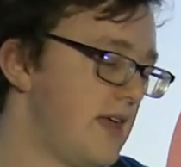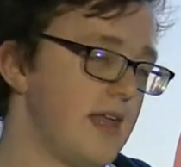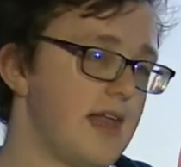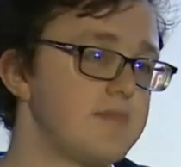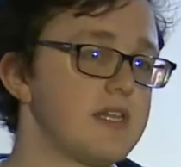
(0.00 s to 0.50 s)

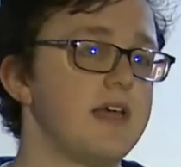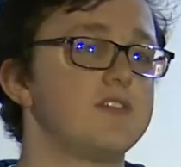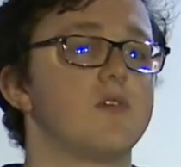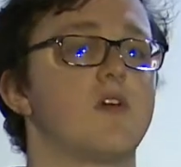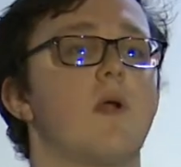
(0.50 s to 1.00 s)
Lambda layers
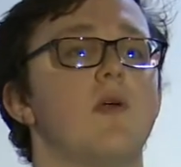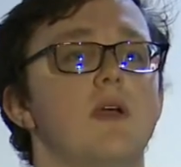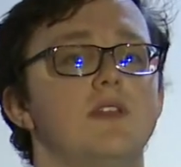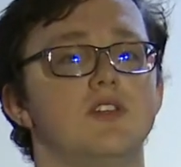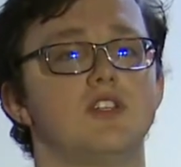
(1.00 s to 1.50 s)
are a great way
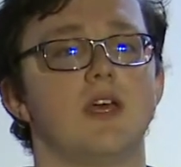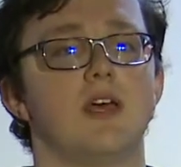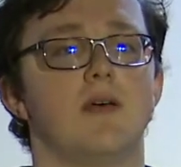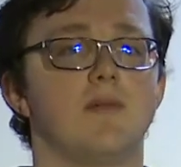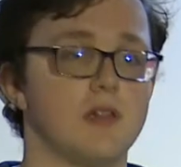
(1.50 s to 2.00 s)
to
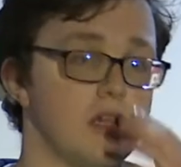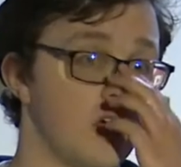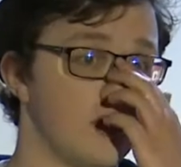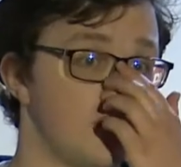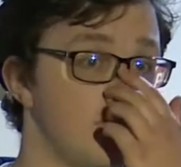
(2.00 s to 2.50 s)
share
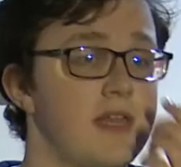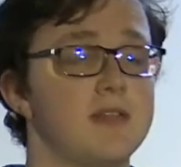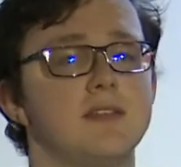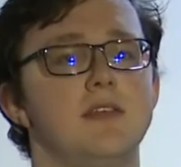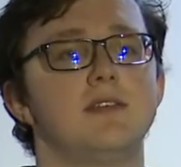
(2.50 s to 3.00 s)
large
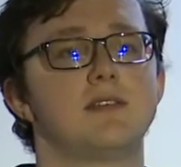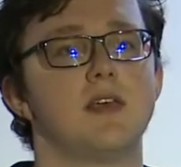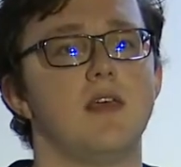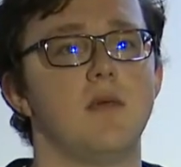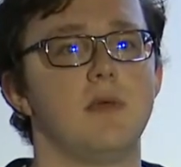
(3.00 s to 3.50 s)

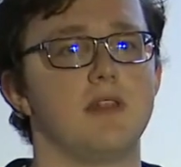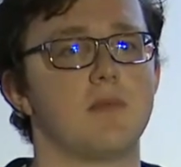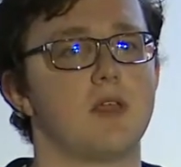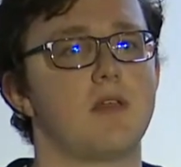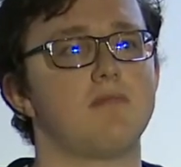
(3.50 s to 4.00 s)
dependencies, be them